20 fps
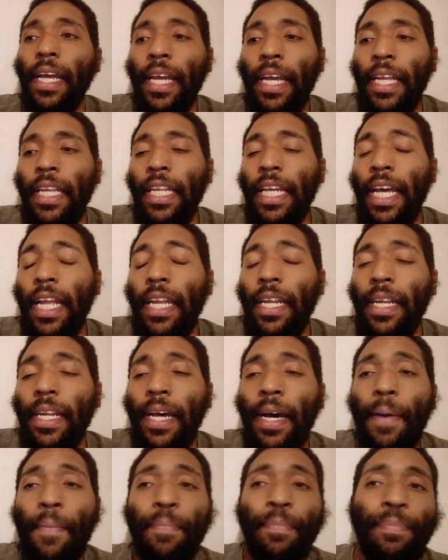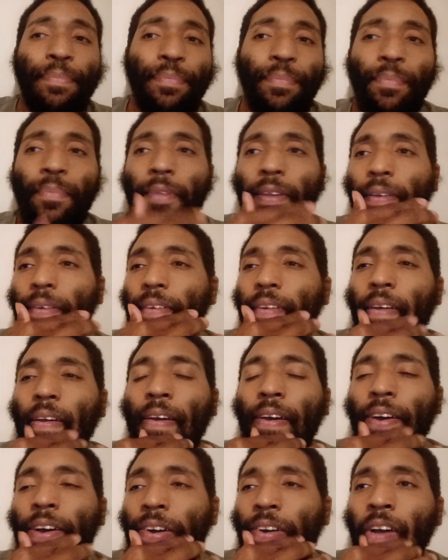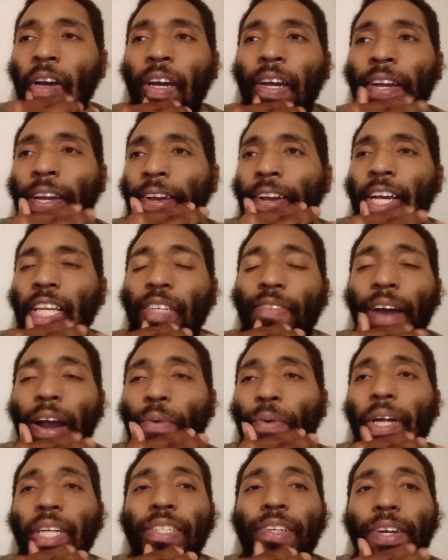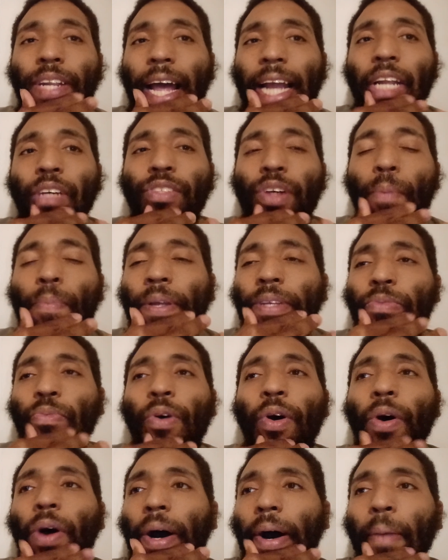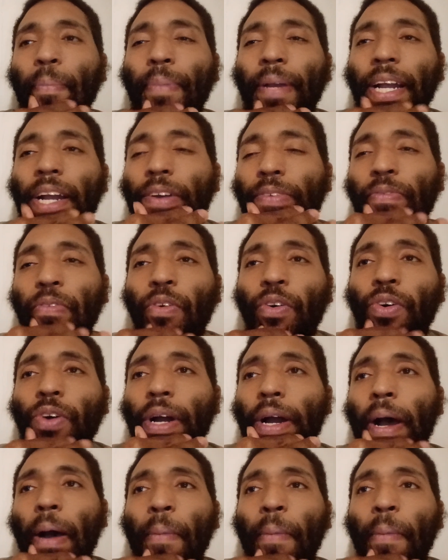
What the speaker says: And then, this fight wears on. Like, those openings will appear for